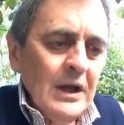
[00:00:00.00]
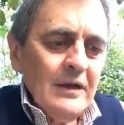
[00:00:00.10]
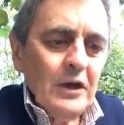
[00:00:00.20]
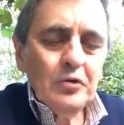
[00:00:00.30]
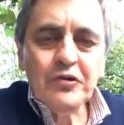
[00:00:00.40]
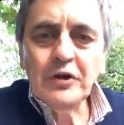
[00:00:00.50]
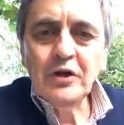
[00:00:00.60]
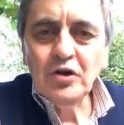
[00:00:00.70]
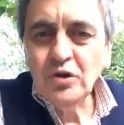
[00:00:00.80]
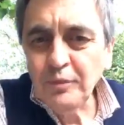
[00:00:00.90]
They also know
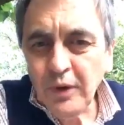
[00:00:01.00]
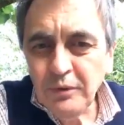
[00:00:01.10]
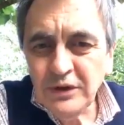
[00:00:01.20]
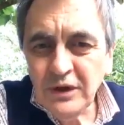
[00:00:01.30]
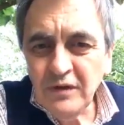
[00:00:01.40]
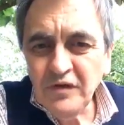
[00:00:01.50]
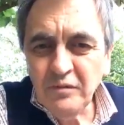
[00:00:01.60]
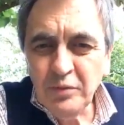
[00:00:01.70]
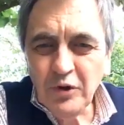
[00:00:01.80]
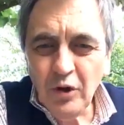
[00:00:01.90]
that you're probably, if you've
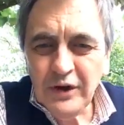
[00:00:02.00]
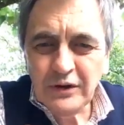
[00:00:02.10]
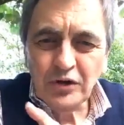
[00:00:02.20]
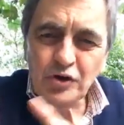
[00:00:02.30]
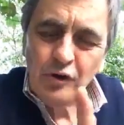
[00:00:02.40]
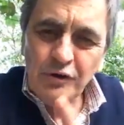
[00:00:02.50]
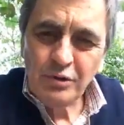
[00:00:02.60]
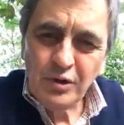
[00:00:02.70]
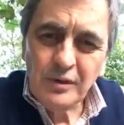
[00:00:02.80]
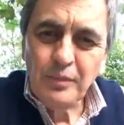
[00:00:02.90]
gone down the
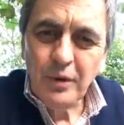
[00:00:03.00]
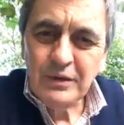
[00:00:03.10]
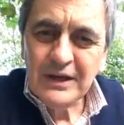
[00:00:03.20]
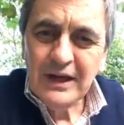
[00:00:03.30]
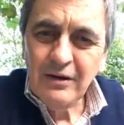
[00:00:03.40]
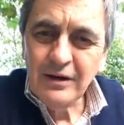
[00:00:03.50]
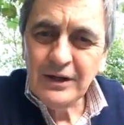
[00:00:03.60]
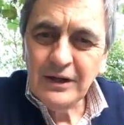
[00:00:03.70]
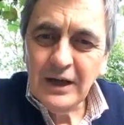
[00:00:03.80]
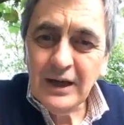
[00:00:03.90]
tertiary route, you're probably
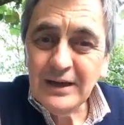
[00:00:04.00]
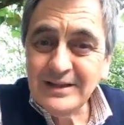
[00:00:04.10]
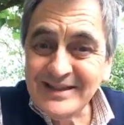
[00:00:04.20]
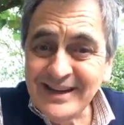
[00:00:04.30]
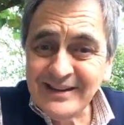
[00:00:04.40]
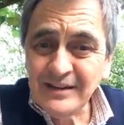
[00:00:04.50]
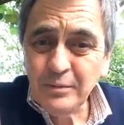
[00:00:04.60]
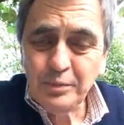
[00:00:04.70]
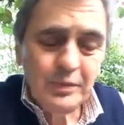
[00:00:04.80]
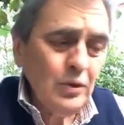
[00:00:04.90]
carrying a debt.
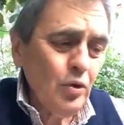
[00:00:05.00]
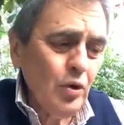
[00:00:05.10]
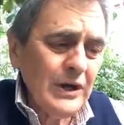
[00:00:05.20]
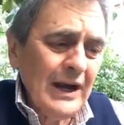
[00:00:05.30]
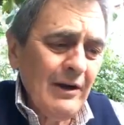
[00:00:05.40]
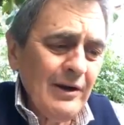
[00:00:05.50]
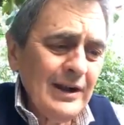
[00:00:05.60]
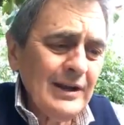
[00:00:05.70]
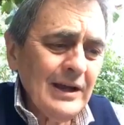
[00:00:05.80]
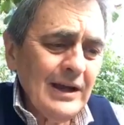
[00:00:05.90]
You're
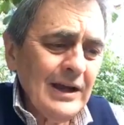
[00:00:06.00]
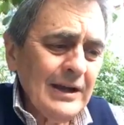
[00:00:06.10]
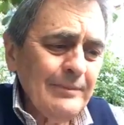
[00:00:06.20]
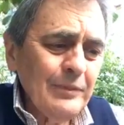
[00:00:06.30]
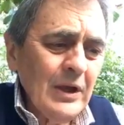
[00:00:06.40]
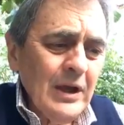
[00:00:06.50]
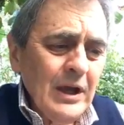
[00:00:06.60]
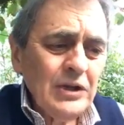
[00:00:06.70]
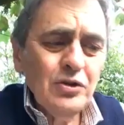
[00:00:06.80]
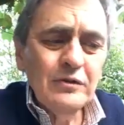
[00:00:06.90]
carrying a
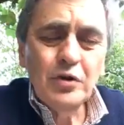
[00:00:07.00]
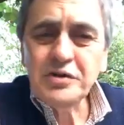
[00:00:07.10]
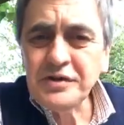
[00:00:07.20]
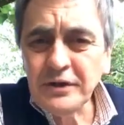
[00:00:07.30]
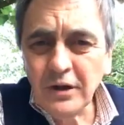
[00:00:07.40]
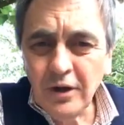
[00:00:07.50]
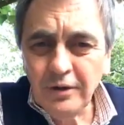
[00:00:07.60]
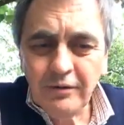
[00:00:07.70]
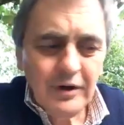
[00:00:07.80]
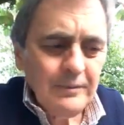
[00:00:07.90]
university loan,
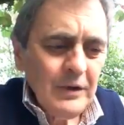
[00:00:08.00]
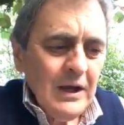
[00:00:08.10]
right?